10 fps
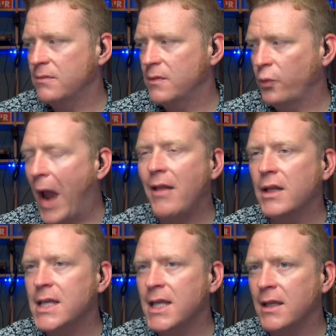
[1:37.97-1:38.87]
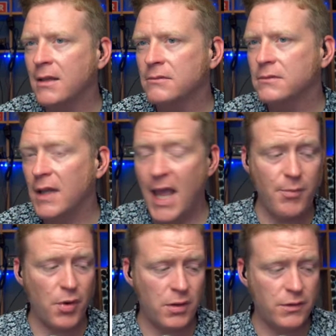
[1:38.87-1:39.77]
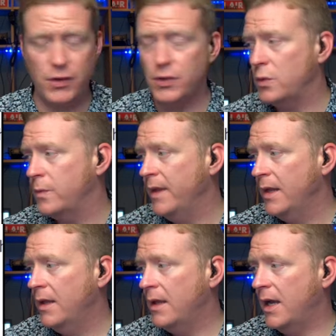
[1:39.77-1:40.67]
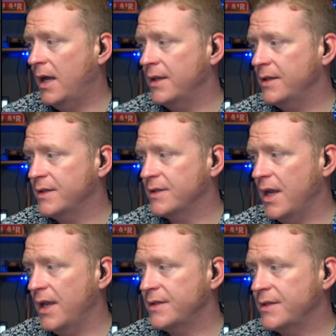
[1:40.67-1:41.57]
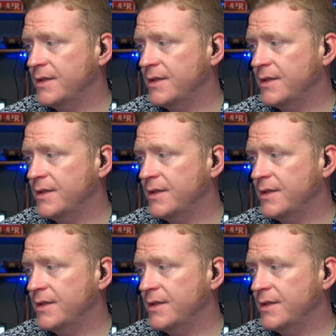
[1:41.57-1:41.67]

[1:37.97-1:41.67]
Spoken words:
rallying labor to discuss